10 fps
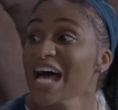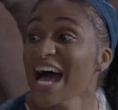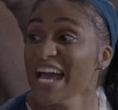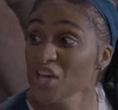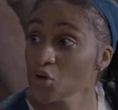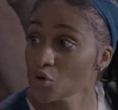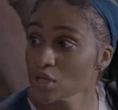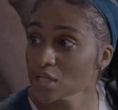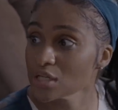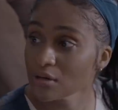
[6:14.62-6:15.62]

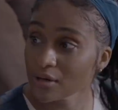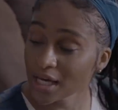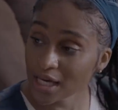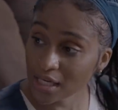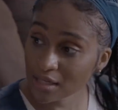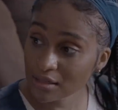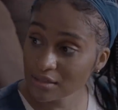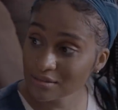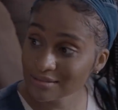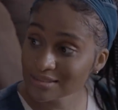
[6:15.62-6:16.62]
tired.
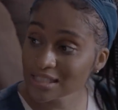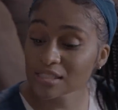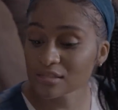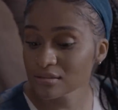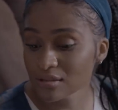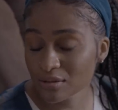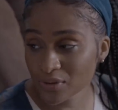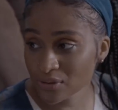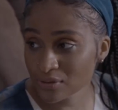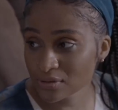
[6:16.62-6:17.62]
Just come
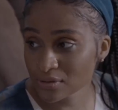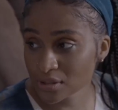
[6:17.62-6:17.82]
on.